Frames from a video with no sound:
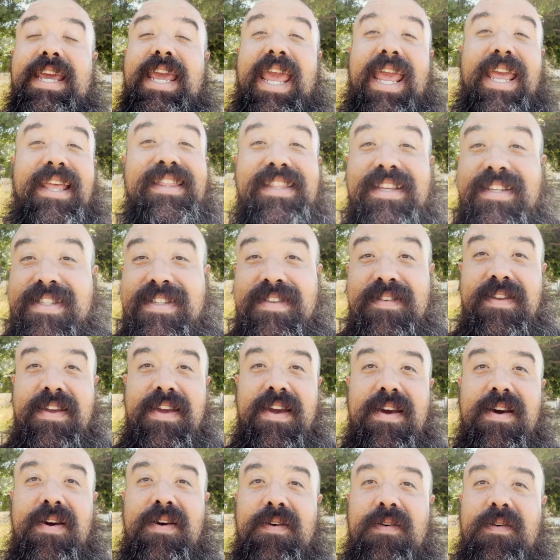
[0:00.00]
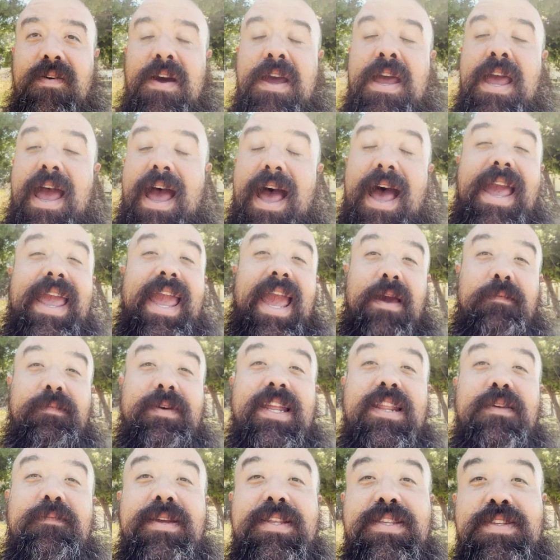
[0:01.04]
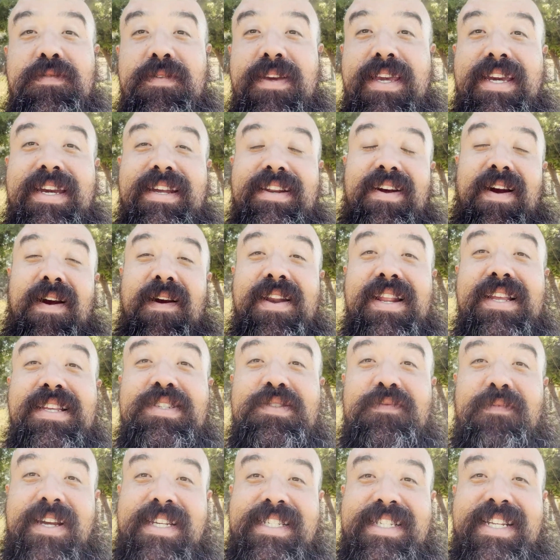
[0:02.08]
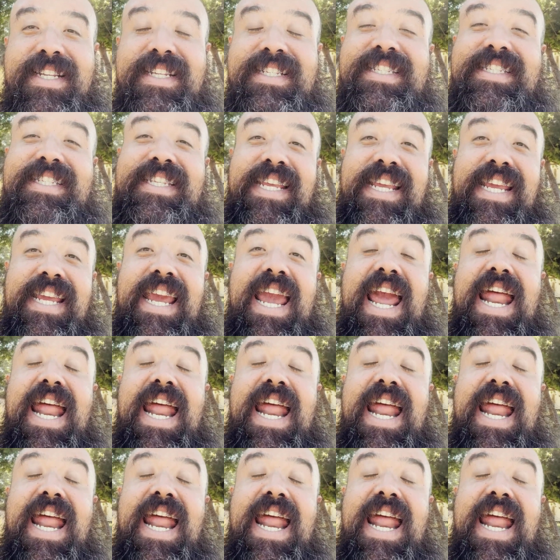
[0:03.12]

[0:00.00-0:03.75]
in the studio. I am going to be doing an artist residency,